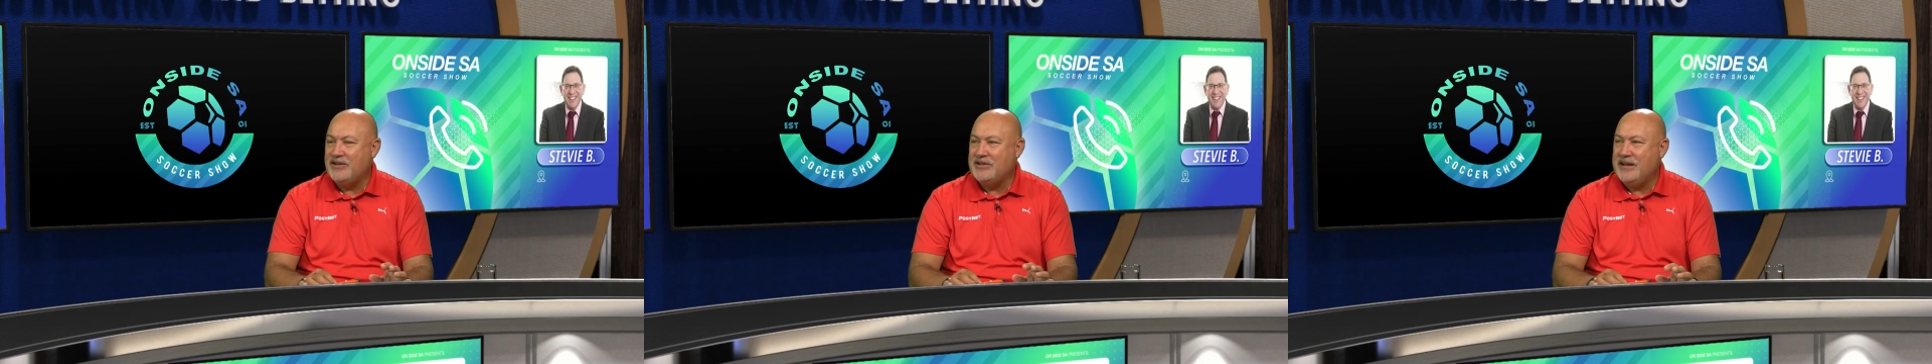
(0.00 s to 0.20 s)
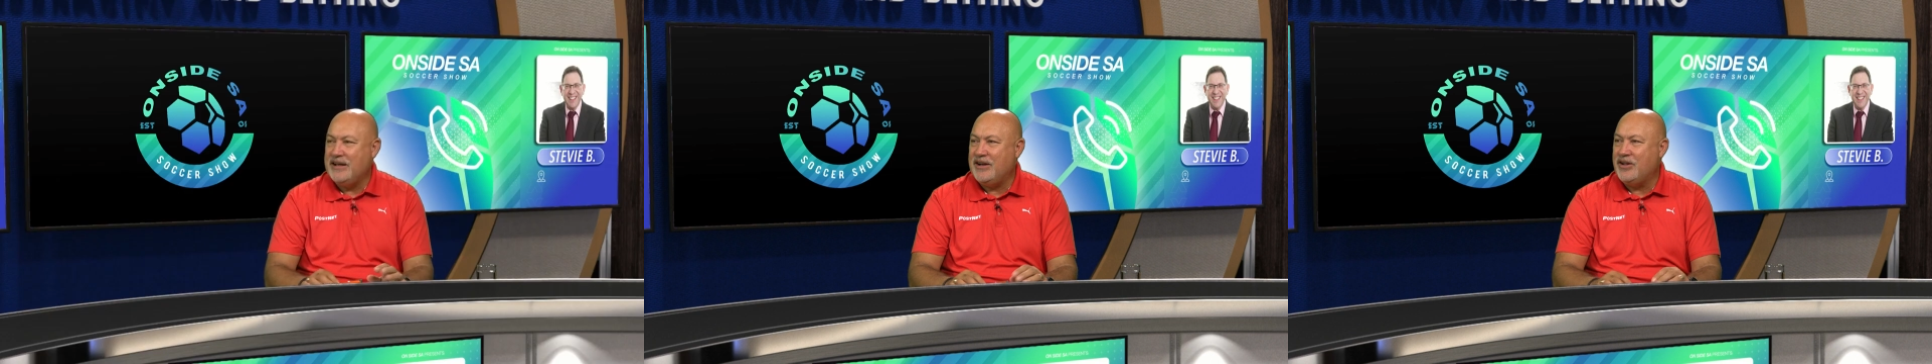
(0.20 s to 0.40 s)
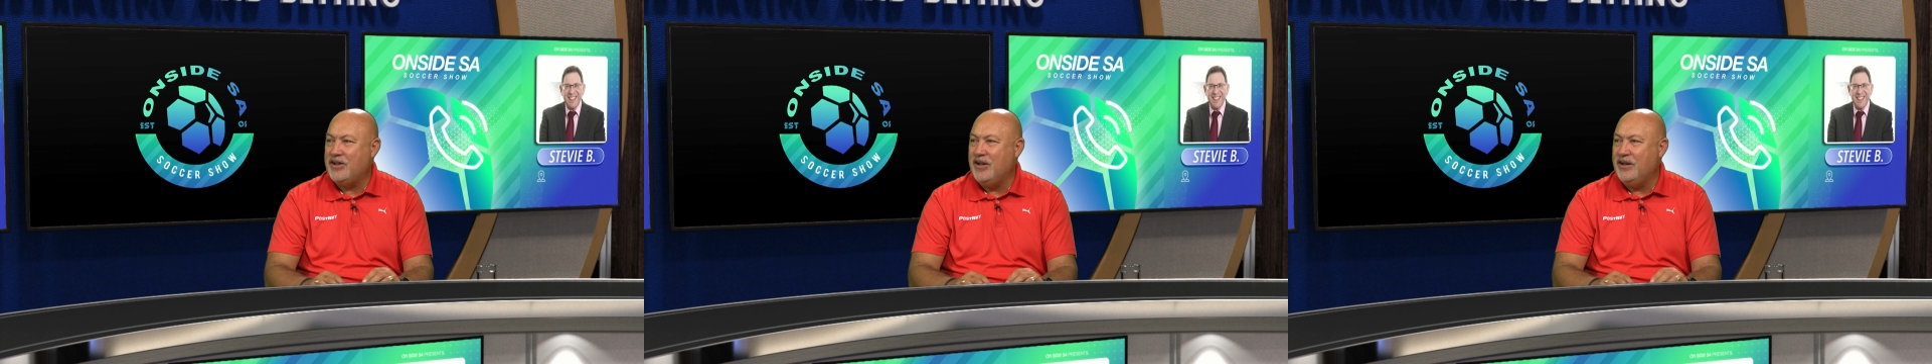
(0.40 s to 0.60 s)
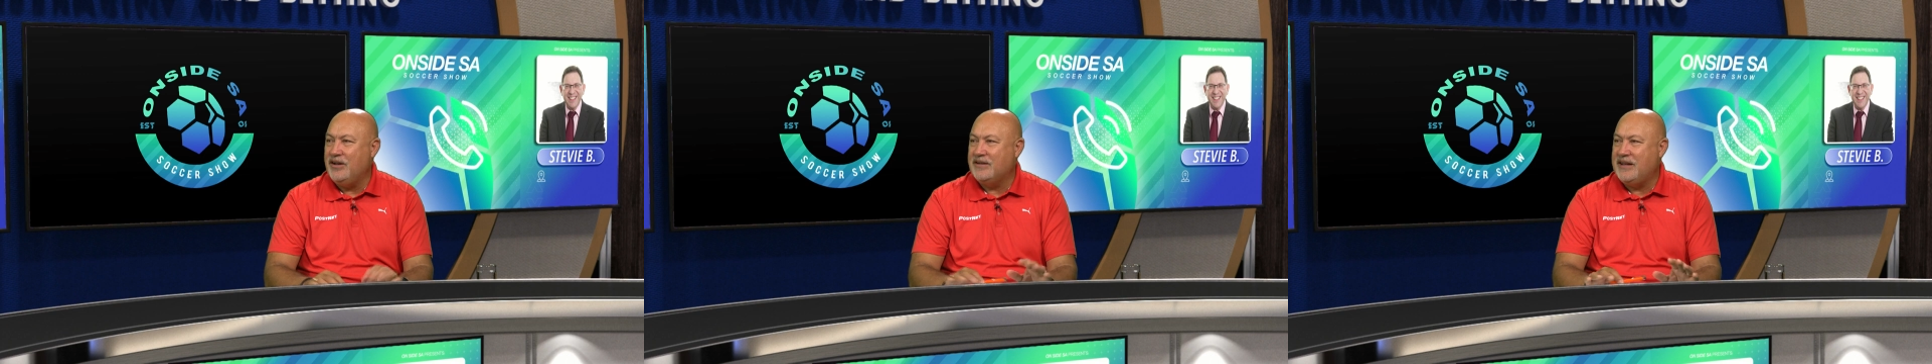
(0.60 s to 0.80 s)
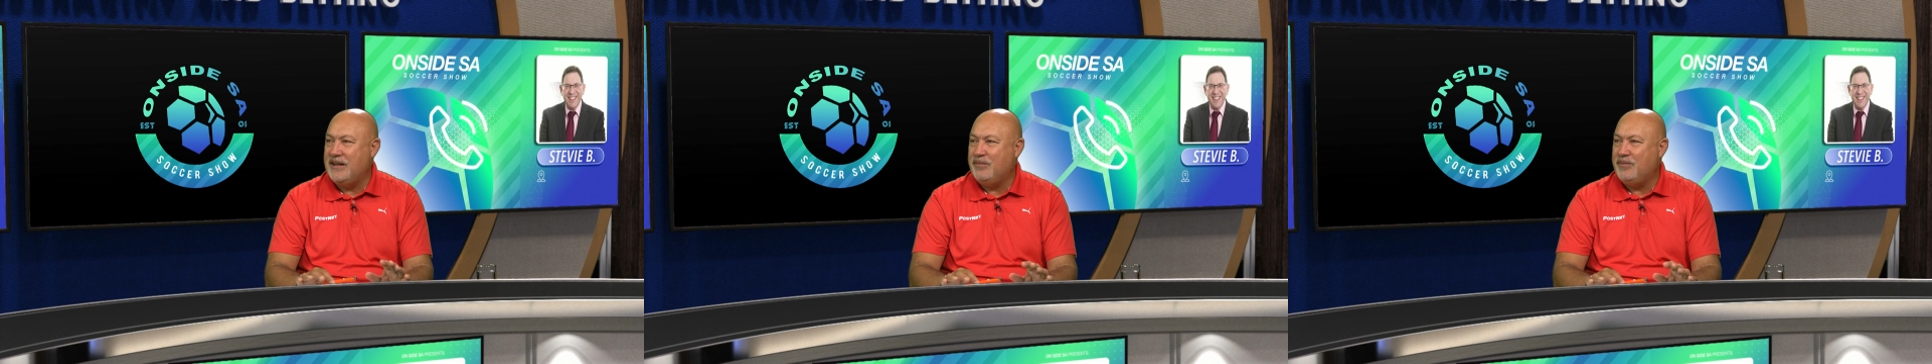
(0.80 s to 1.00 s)
to get a
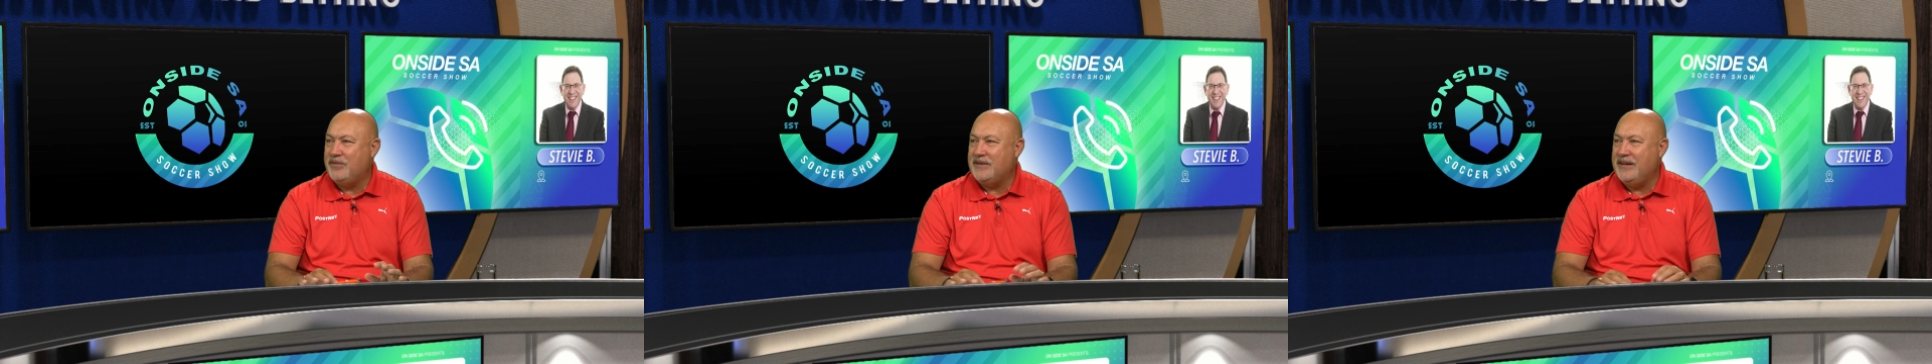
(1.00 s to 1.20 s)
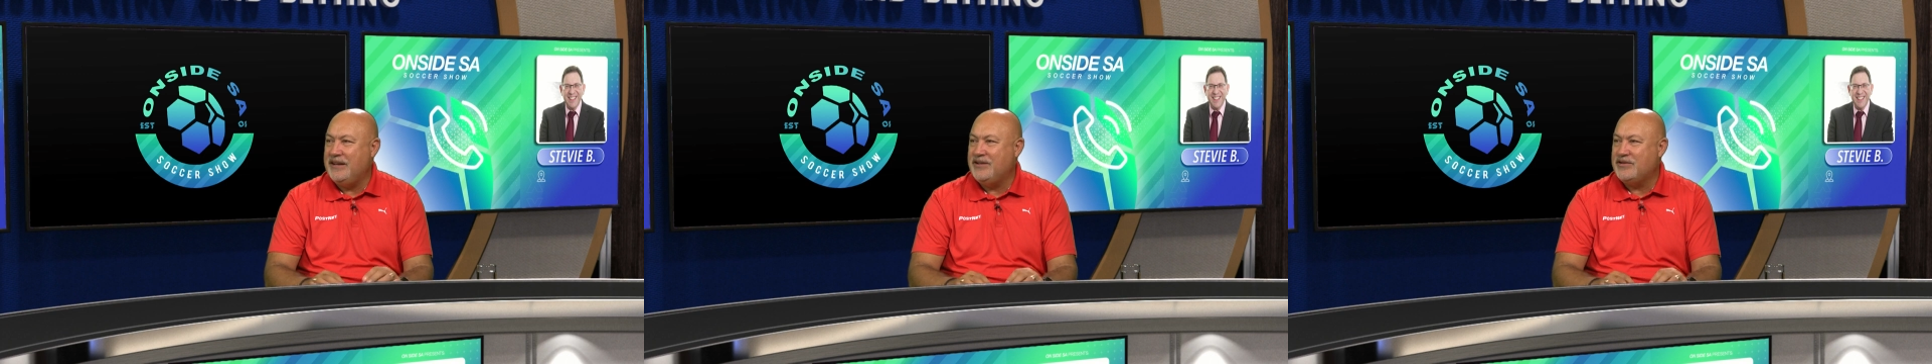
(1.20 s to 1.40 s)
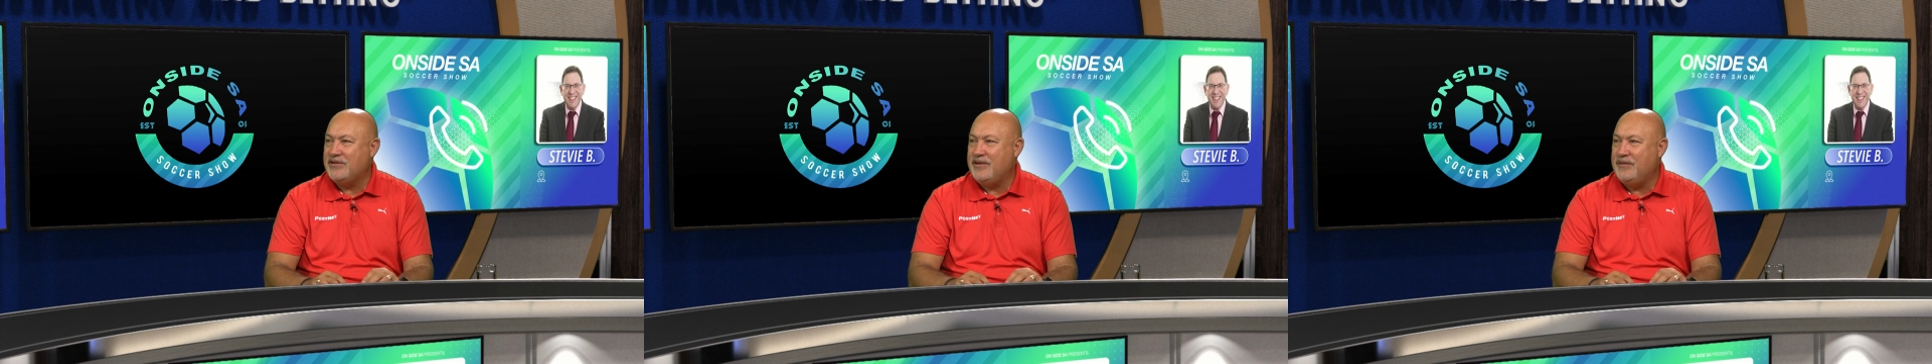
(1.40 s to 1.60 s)
goal, keep injury